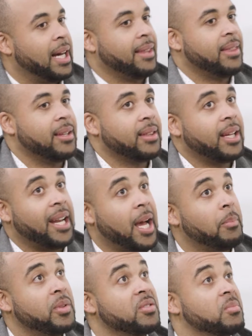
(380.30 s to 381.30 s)
I think that
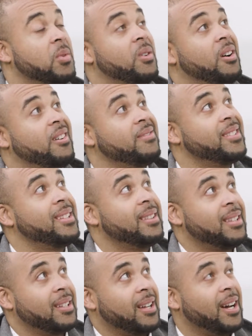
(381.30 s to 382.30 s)
happens more
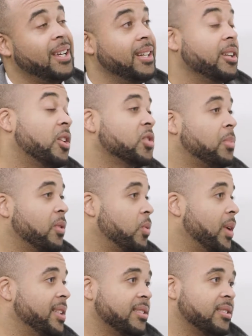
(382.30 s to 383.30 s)
often than not. And it goes both
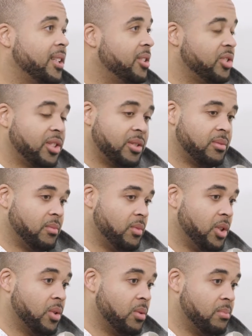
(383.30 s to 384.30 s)
ways. It's not just,
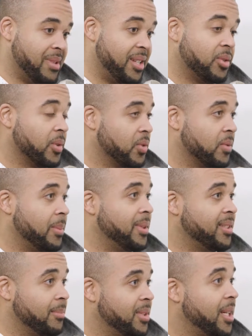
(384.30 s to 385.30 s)
you know, men towards women.
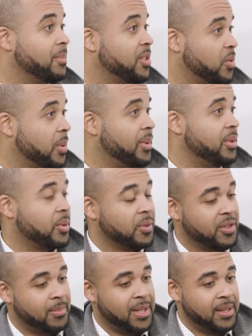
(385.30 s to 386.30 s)
Sometimes it's women
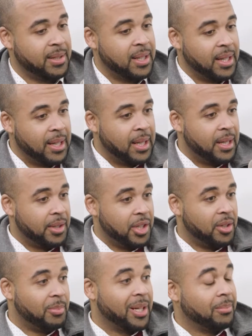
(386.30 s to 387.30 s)
towards men. You
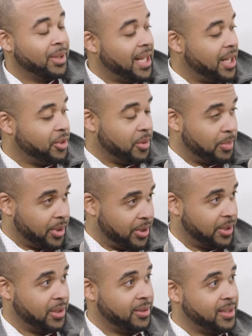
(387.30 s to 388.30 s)
know, but I'm glad you put
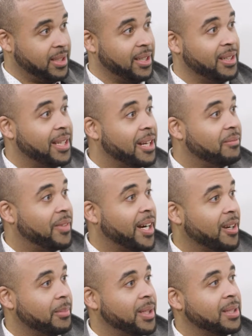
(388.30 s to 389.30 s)
your son in that
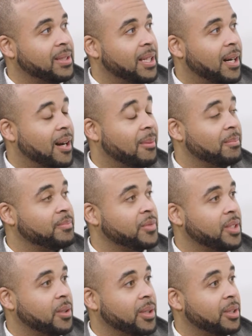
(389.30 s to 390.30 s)
environment,
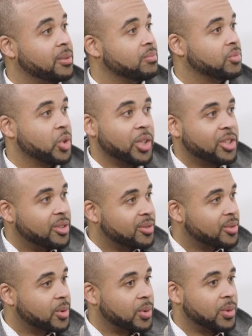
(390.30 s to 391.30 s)
you know, in a Christian
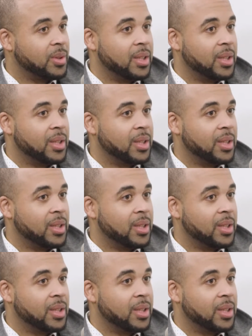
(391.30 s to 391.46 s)
school.